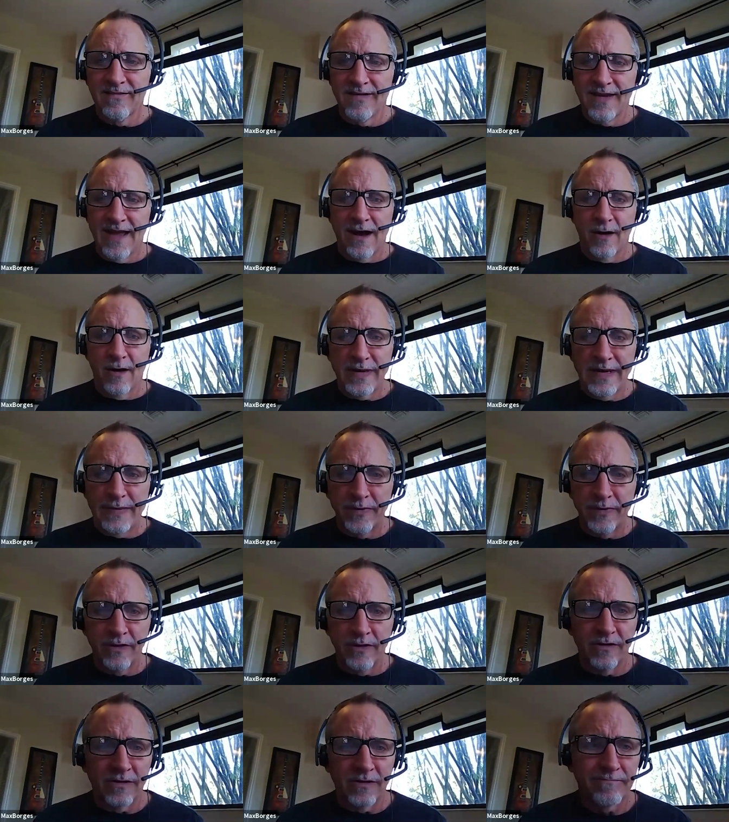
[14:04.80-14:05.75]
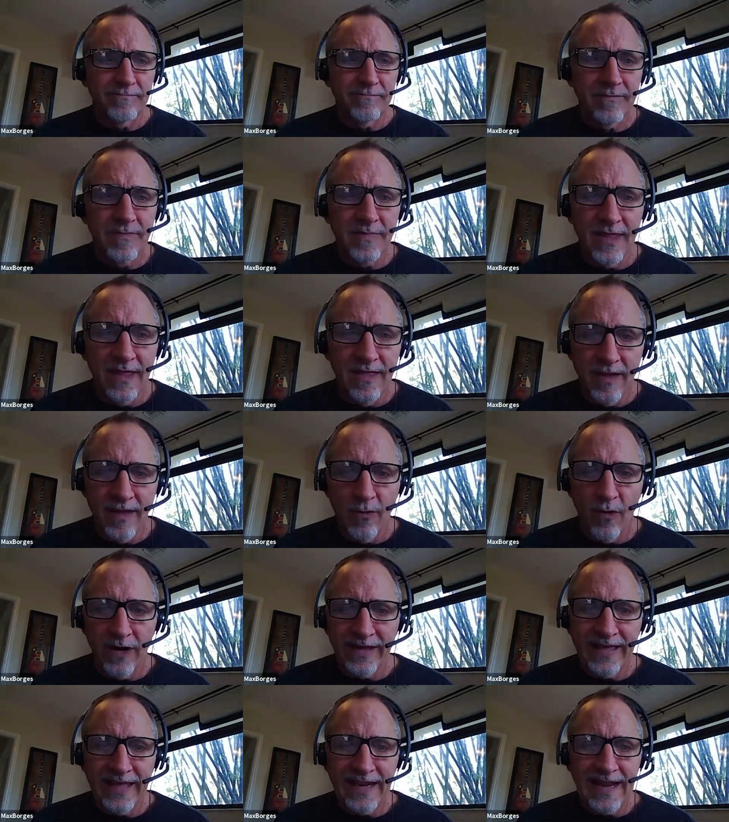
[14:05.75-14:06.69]
now people are they, they
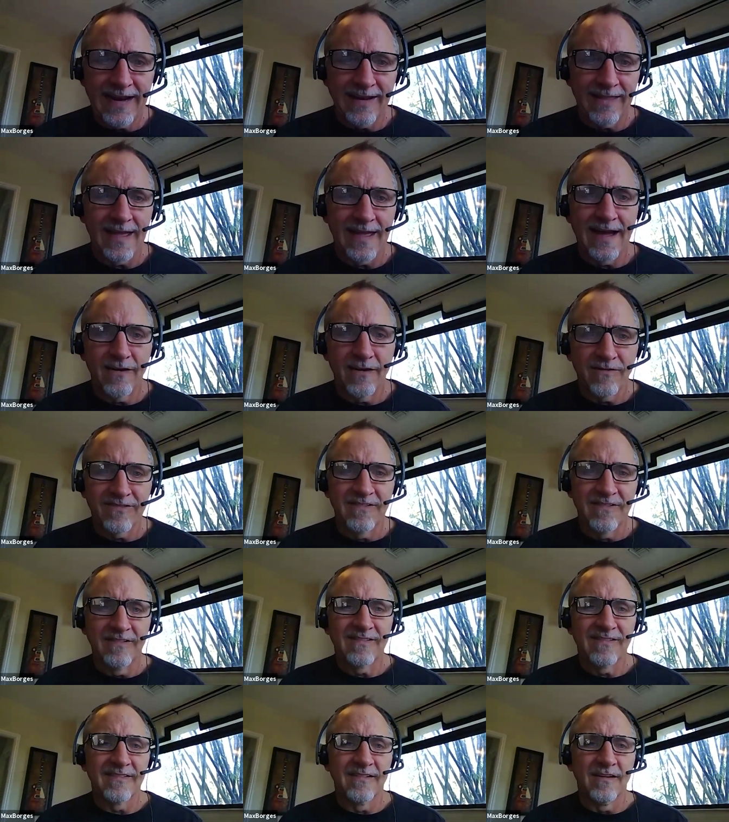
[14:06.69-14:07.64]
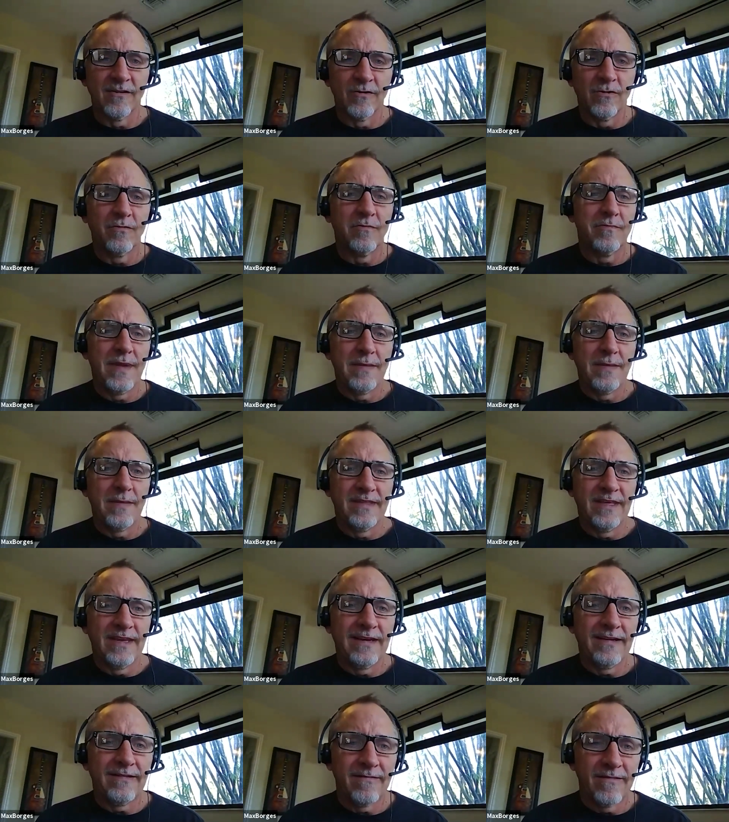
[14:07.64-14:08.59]
want to get out of the house, and so maybe they
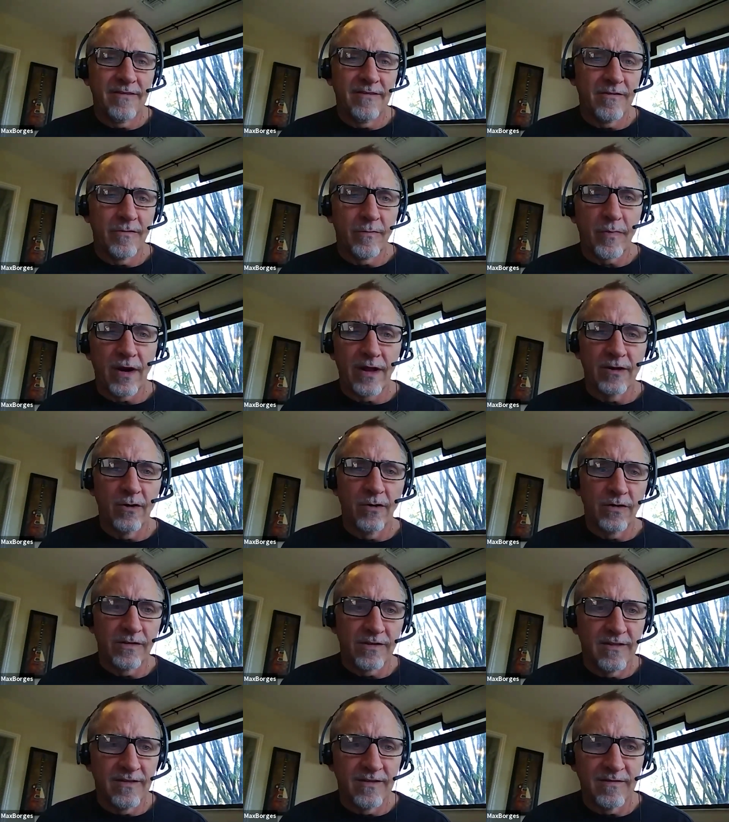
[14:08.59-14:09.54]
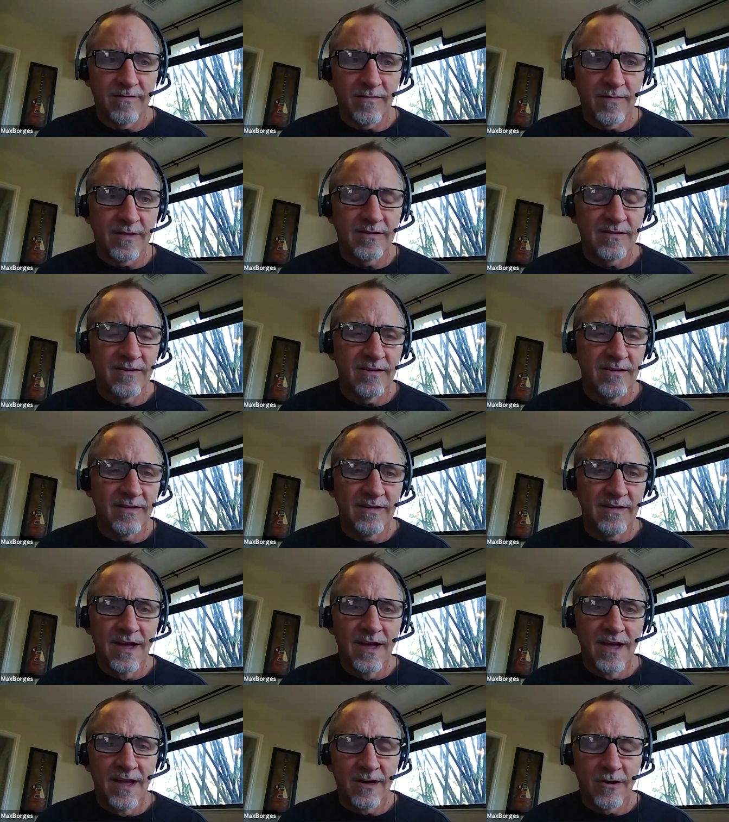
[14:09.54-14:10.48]
didn't. They're probably going to the to the
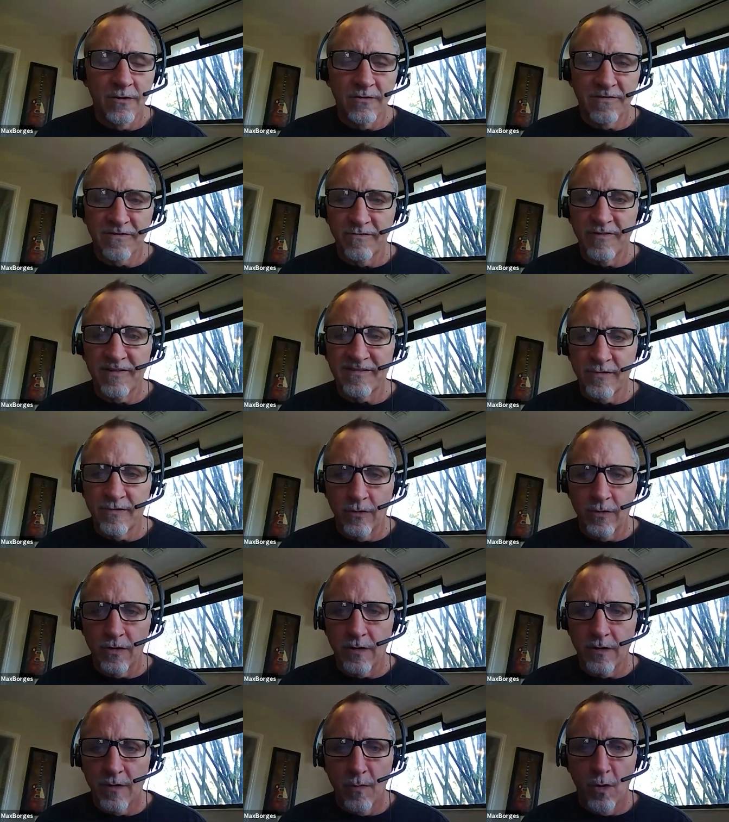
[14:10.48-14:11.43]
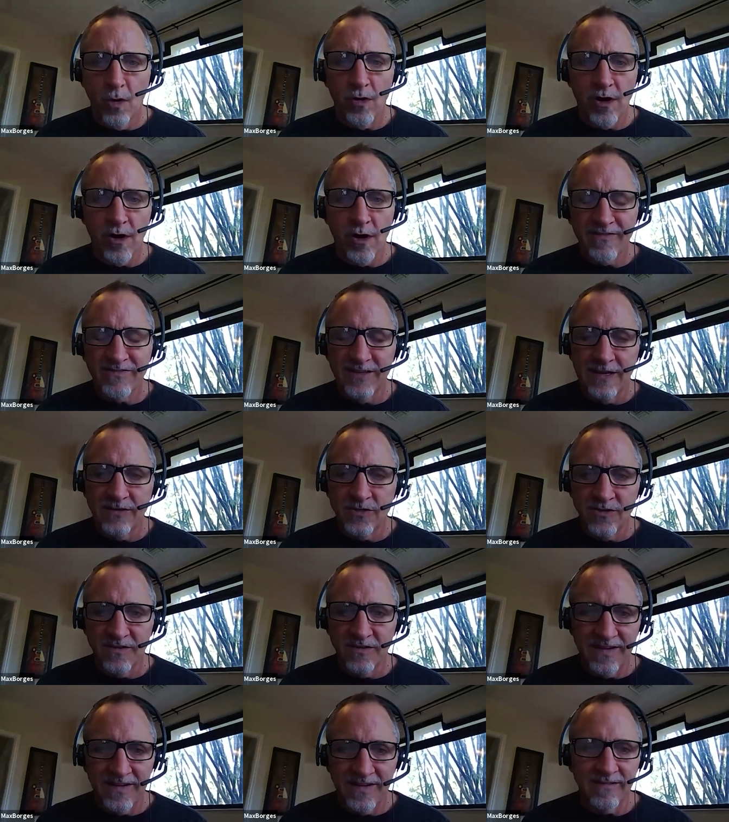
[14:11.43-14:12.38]
grocery store more often
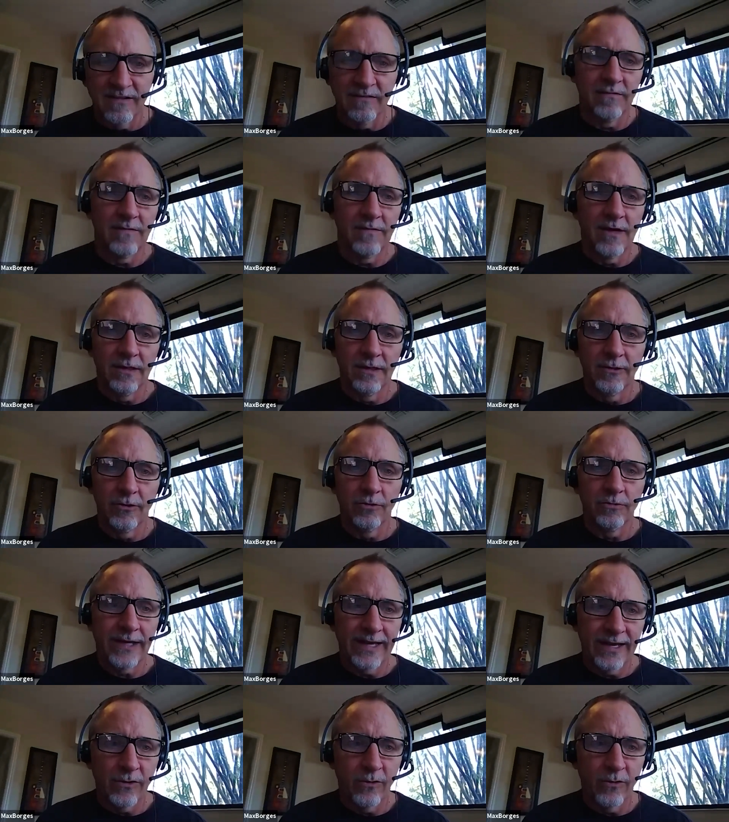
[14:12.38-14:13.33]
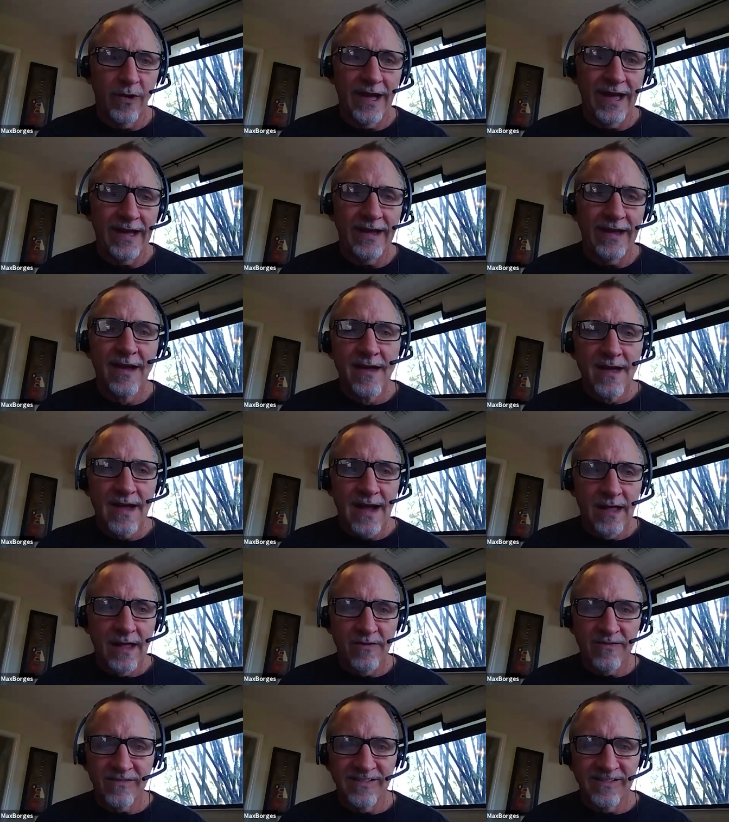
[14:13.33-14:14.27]
just as a, a little getaway.
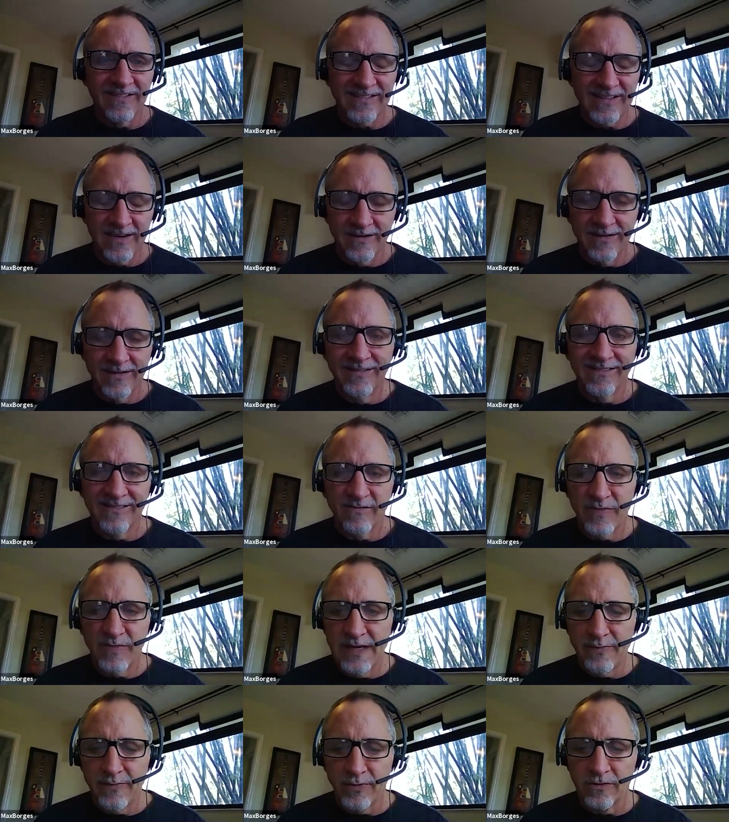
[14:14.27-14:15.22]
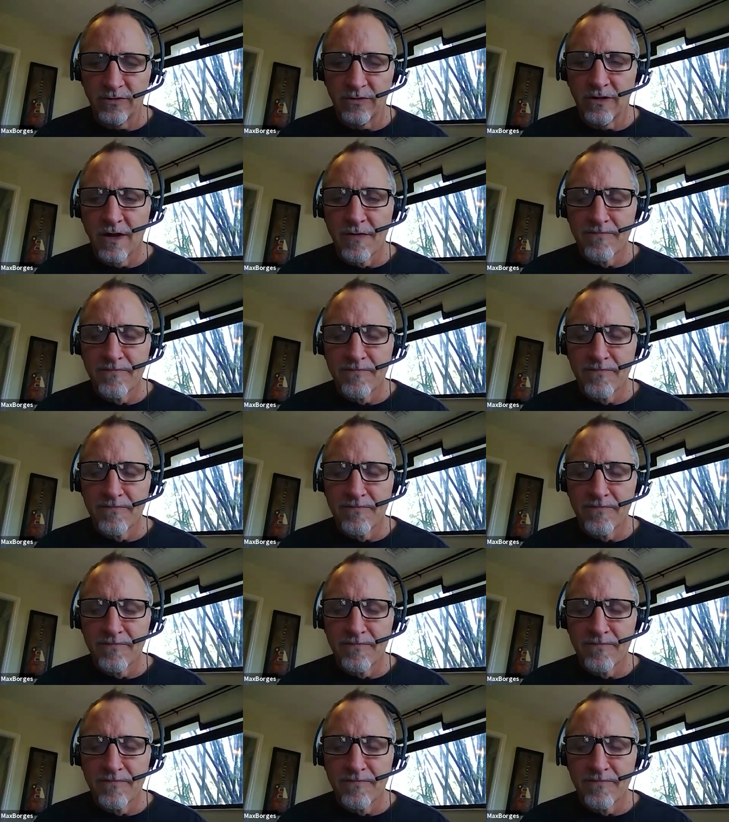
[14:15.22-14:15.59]
And there's just tons of people